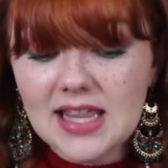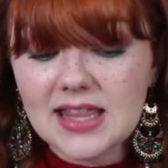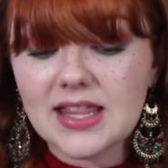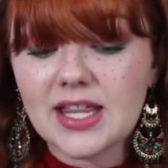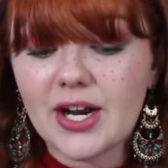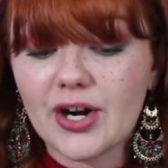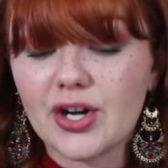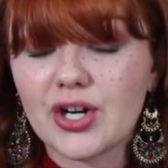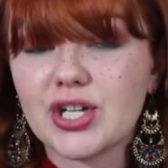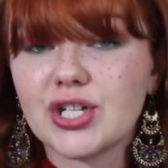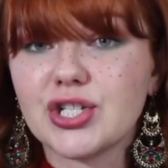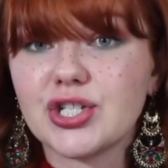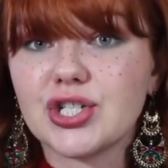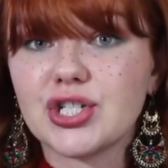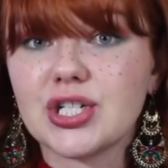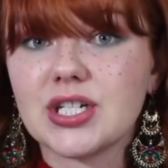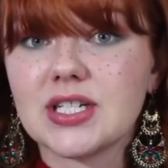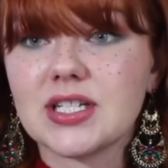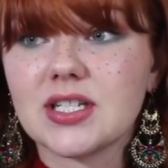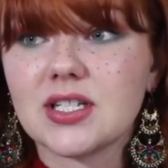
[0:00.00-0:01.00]
There is
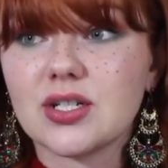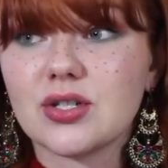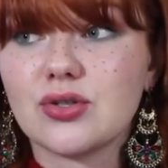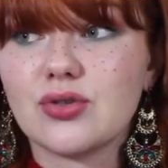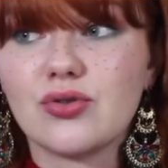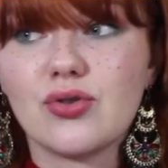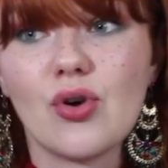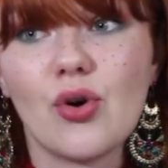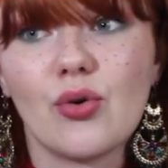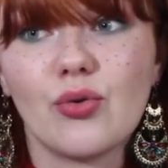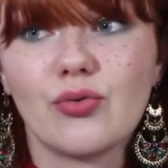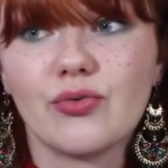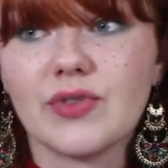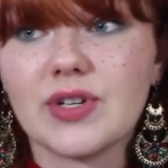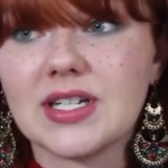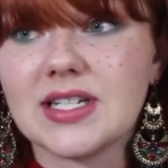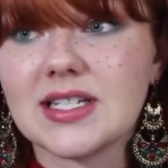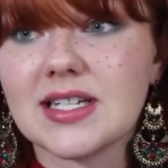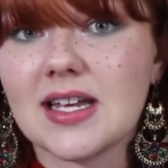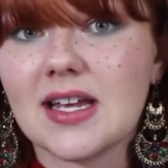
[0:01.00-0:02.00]
just no
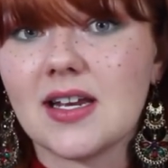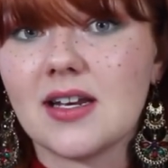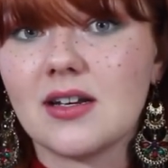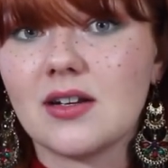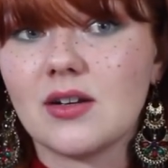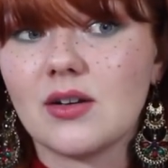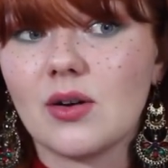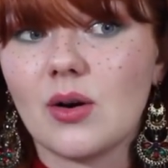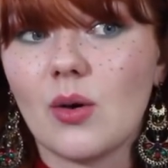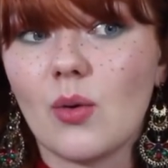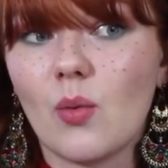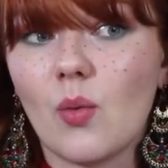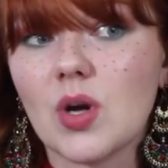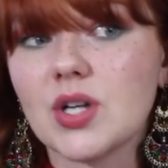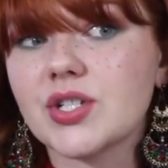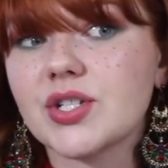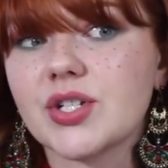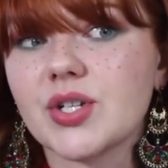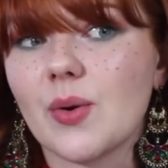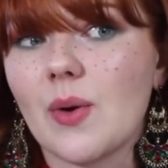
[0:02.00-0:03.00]
reason
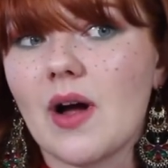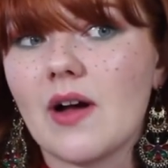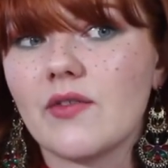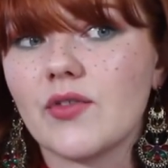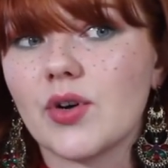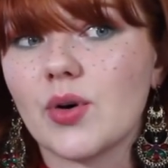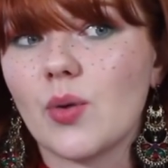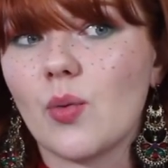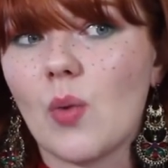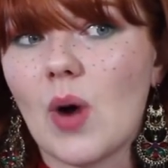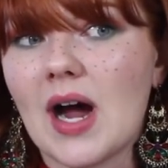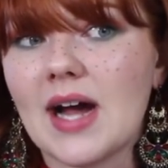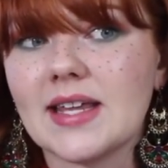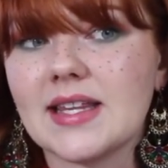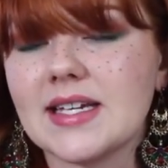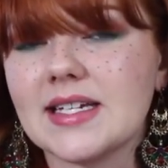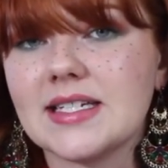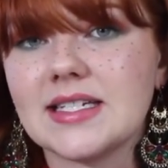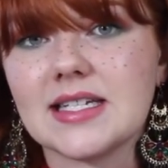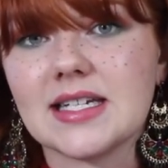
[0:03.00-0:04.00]
whatsoever why
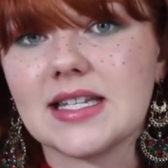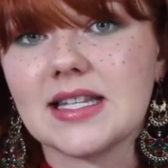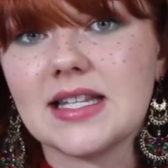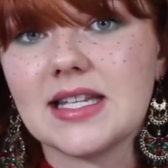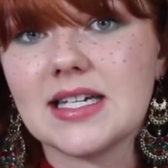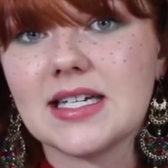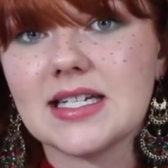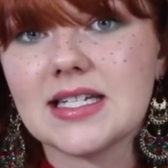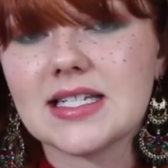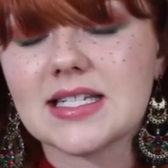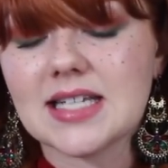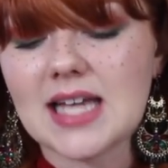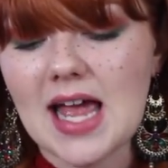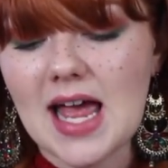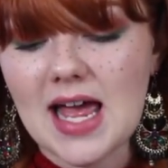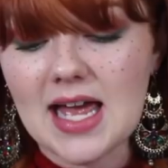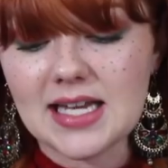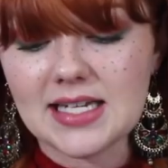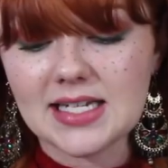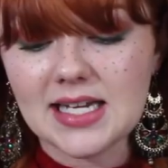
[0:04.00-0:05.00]
they did this.
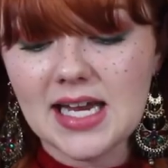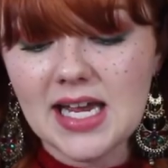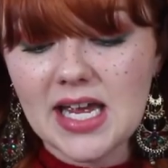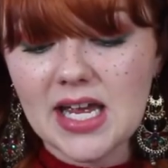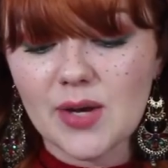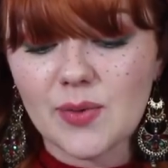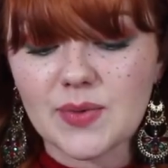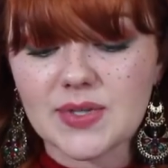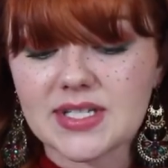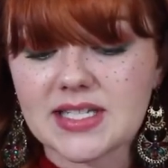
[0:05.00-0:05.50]
And it